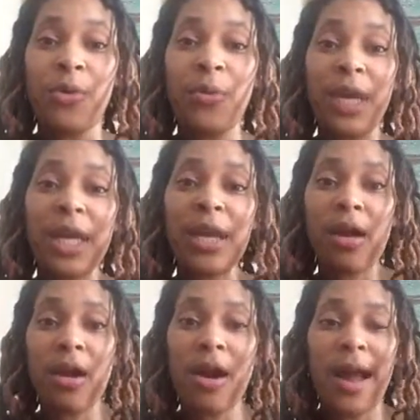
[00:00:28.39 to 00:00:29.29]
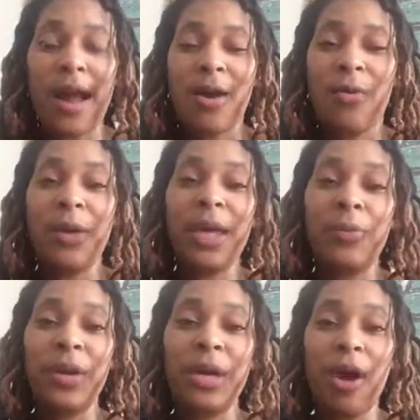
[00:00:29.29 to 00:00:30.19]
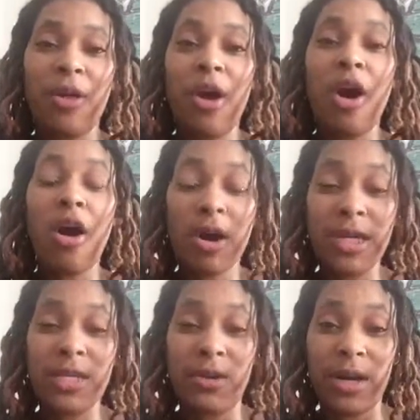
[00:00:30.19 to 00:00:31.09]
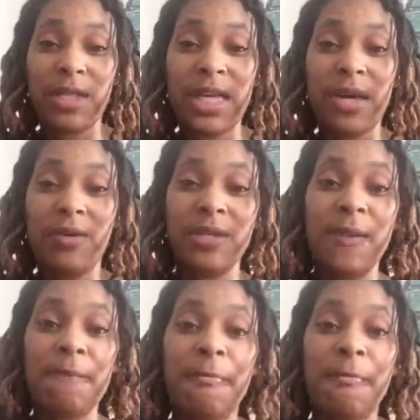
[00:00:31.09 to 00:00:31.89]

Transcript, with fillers: We are our we we are the hardest on ourselves.